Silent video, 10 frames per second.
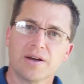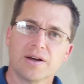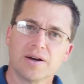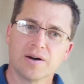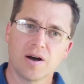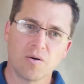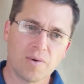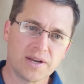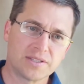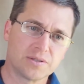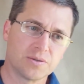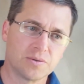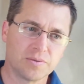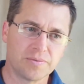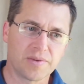a way
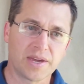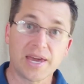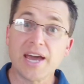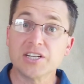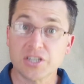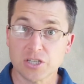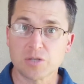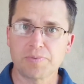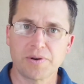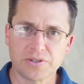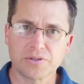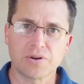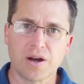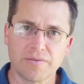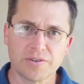to engage in a spiritual
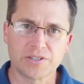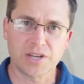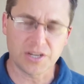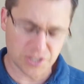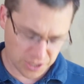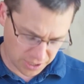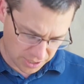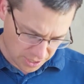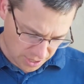conversation